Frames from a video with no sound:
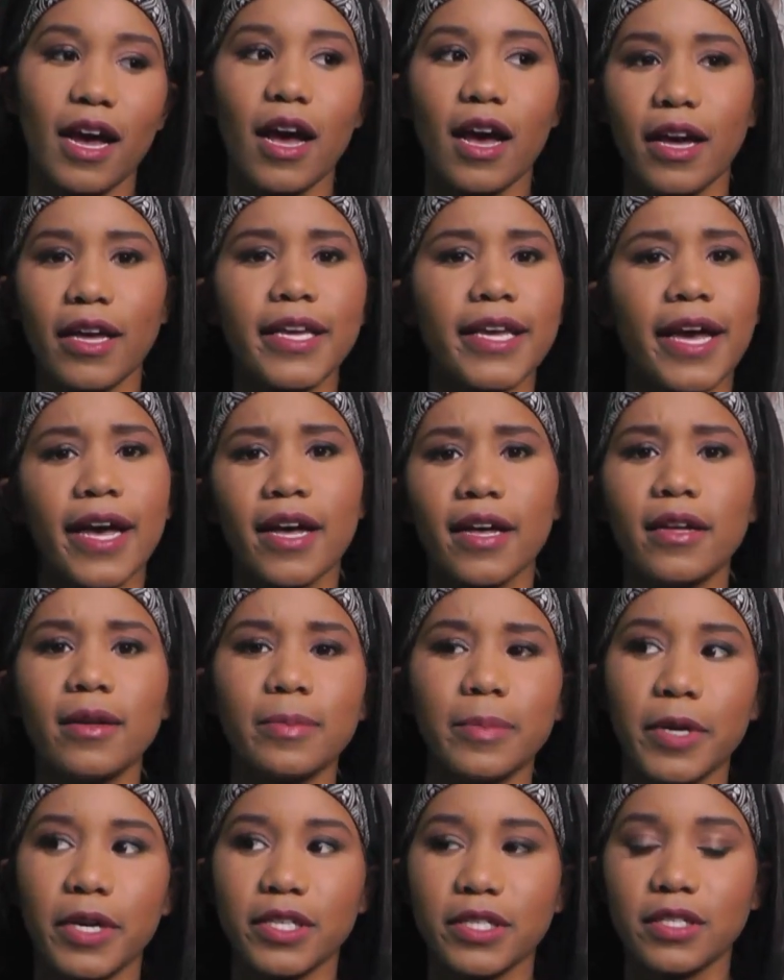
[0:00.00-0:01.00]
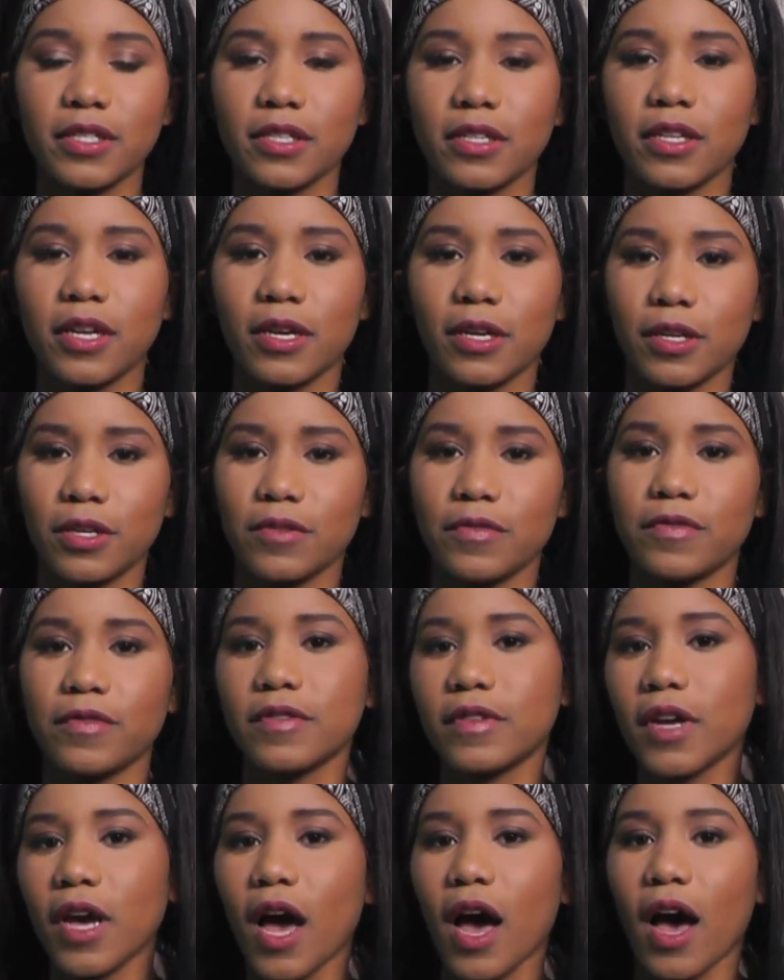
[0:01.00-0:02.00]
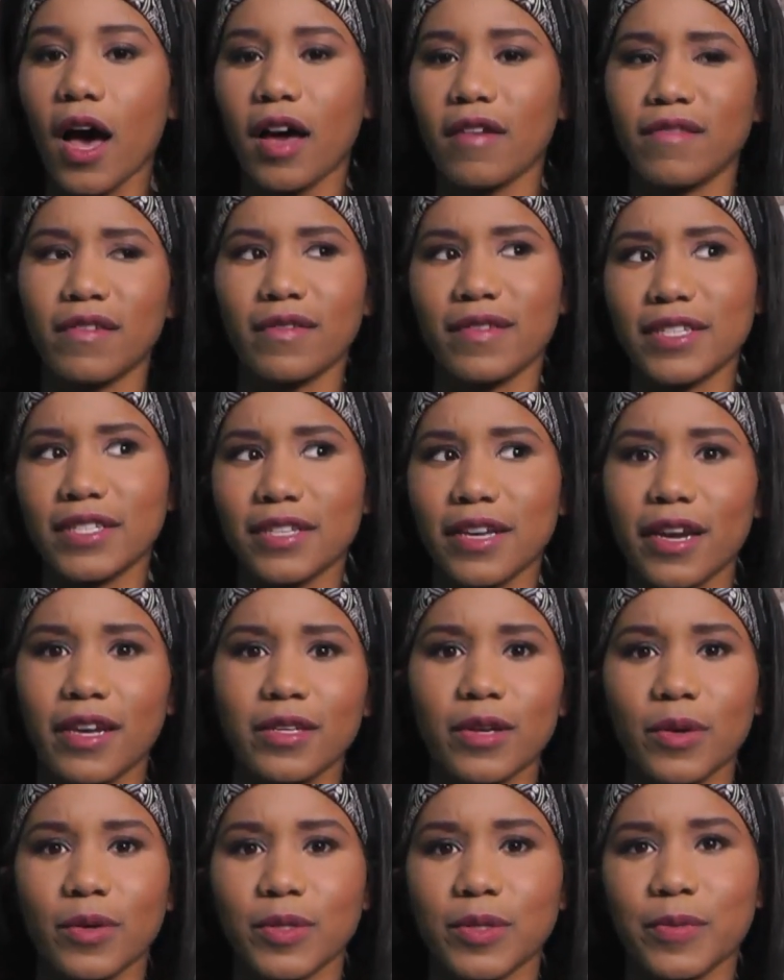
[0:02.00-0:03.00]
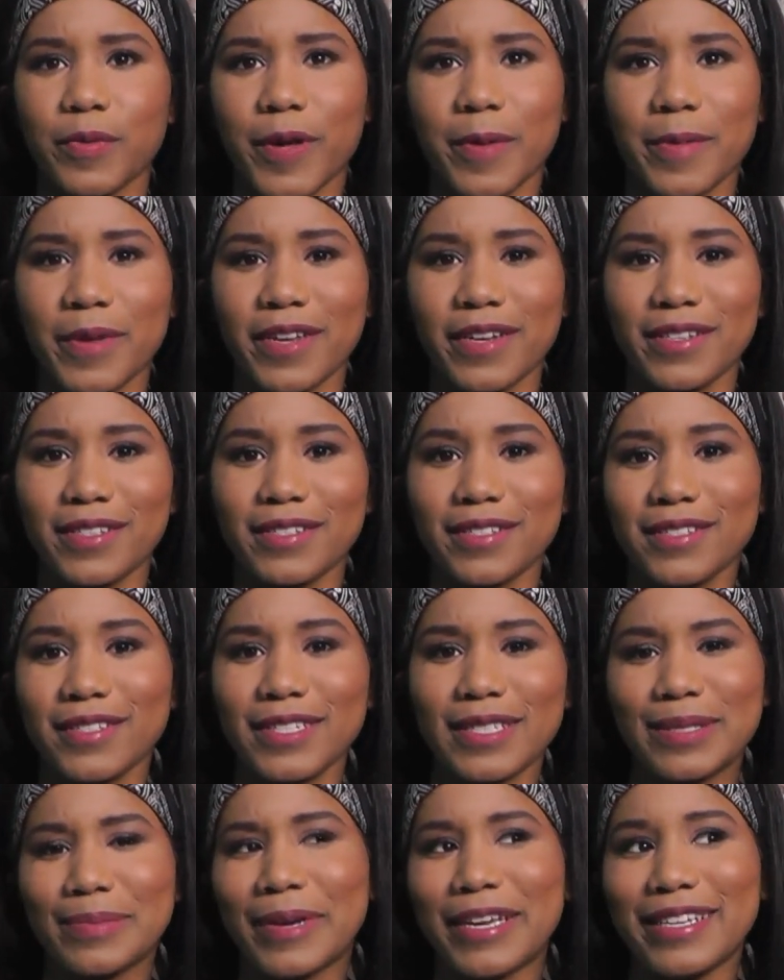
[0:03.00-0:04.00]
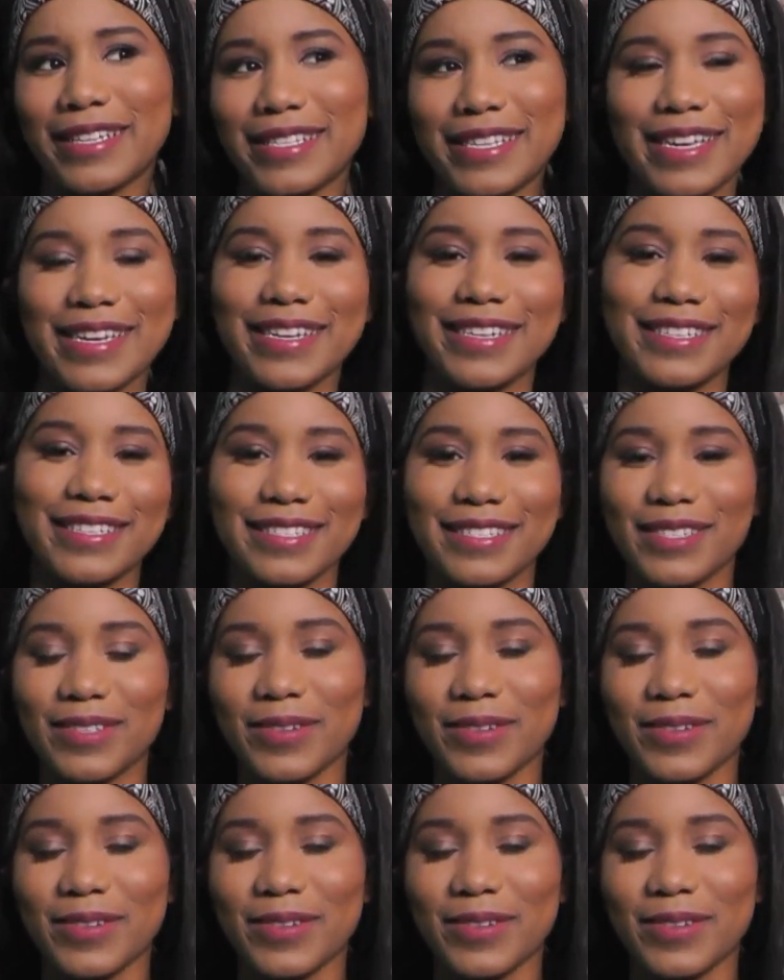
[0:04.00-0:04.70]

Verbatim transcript: Uh, yeah. Personal life. I've always liked older women. Mm-hmm. It's my thing.